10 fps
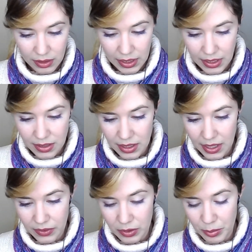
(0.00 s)
glance at
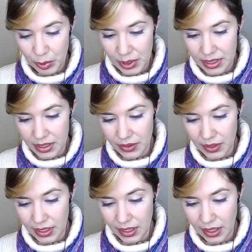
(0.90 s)
how you're breathing
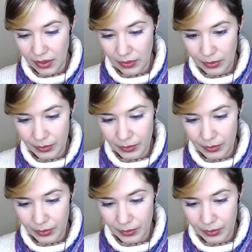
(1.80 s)
right now.